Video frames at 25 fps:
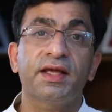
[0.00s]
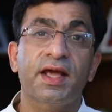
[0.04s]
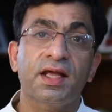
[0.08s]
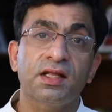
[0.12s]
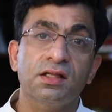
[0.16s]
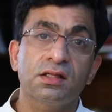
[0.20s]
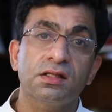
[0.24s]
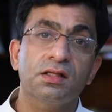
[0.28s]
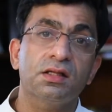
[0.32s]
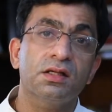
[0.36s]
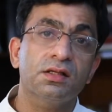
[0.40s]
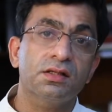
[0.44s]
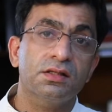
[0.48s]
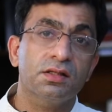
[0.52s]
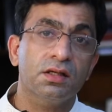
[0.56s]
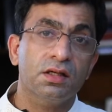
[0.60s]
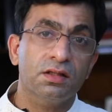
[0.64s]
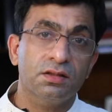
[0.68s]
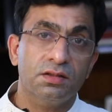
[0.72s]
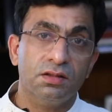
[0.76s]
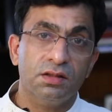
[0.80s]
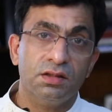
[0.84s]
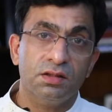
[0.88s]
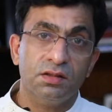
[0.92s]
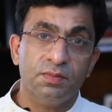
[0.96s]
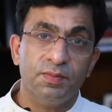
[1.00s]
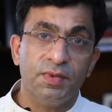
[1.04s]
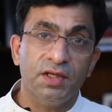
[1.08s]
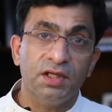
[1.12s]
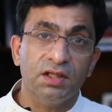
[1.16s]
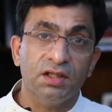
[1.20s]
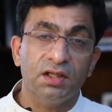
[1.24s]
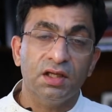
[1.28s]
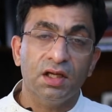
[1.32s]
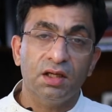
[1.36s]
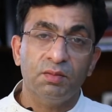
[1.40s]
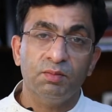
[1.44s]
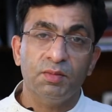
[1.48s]
cancer surgeries
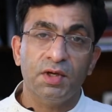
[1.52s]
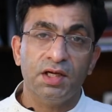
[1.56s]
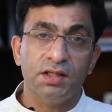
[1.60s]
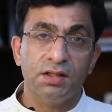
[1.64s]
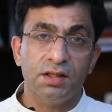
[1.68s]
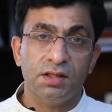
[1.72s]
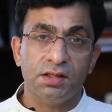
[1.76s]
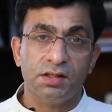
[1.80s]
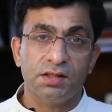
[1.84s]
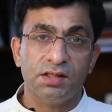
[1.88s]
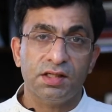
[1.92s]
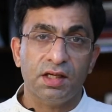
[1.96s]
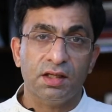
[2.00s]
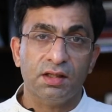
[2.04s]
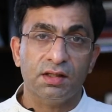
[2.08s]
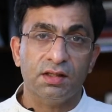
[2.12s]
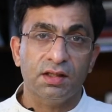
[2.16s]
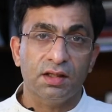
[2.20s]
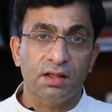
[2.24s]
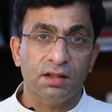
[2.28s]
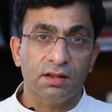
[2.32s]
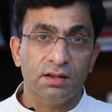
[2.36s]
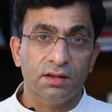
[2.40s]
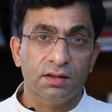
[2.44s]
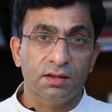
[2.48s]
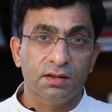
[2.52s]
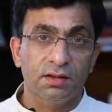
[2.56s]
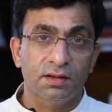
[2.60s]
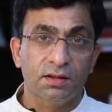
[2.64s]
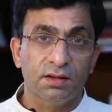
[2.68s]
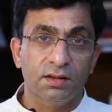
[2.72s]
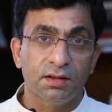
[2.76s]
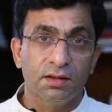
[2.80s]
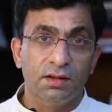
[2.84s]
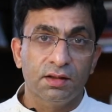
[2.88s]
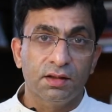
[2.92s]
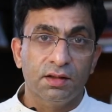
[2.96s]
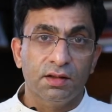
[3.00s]
being done by this technique.
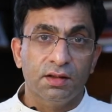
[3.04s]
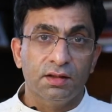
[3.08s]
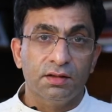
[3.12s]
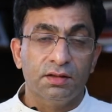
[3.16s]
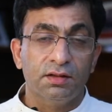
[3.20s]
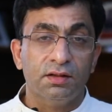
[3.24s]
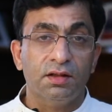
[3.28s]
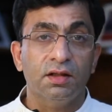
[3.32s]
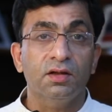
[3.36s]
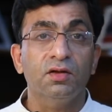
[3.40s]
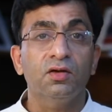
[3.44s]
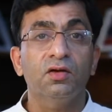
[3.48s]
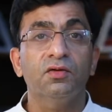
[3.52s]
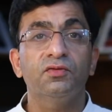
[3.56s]
Think